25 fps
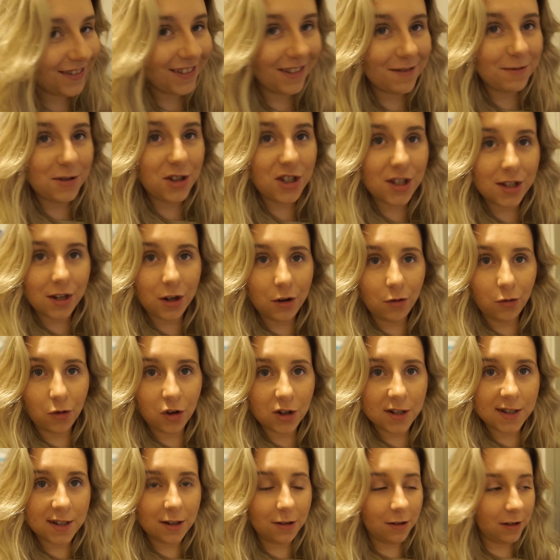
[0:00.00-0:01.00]
I'm just gonna
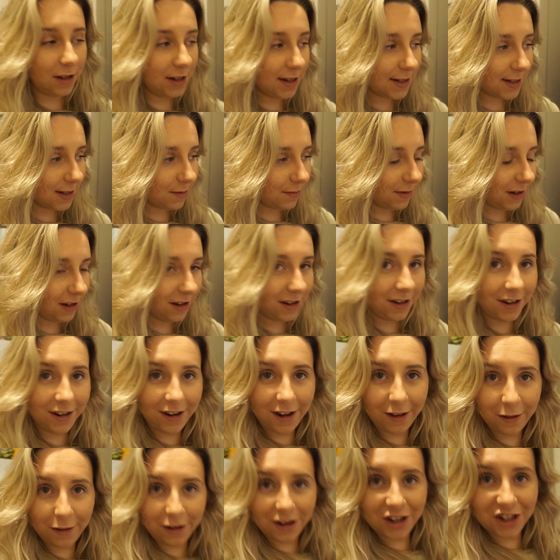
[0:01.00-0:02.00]
rustle these a bit and
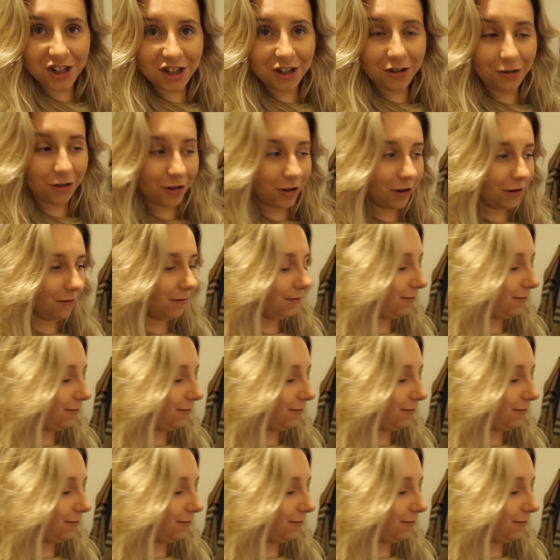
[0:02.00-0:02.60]
I think she'll come.